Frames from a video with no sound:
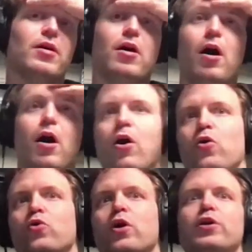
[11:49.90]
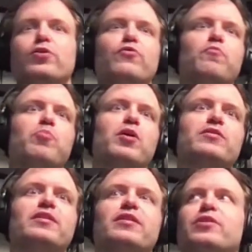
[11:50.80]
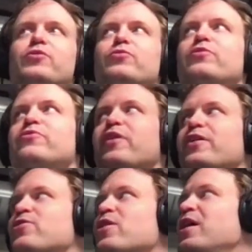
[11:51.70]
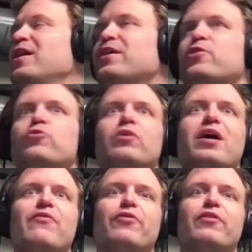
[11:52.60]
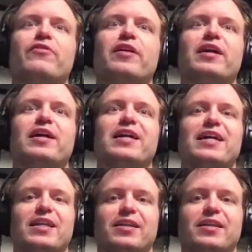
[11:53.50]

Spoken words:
Oh, you've plugged in a new device. Let's do everything again.